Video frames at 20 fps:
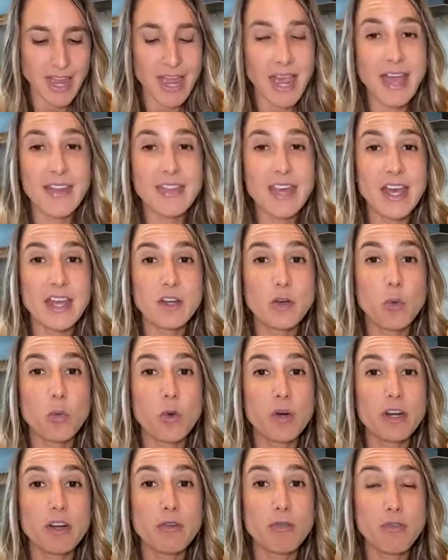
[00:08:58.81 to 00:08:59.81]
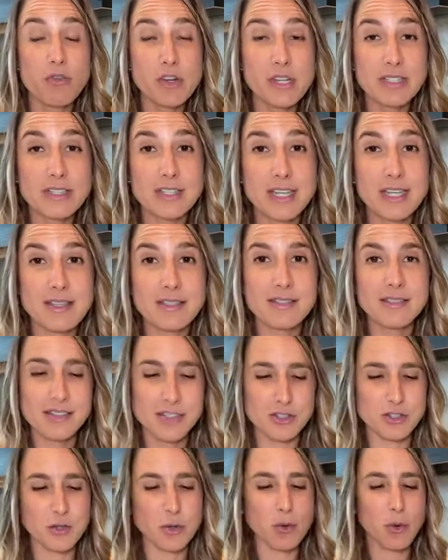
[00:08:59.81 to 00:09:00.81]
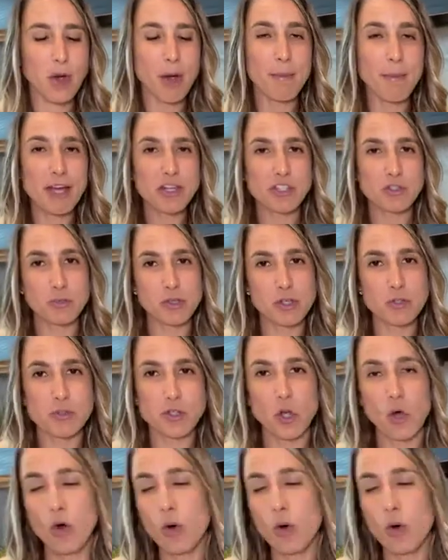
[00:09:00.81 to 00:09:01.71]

And then we're gonna freeze this. So imagine we use the whole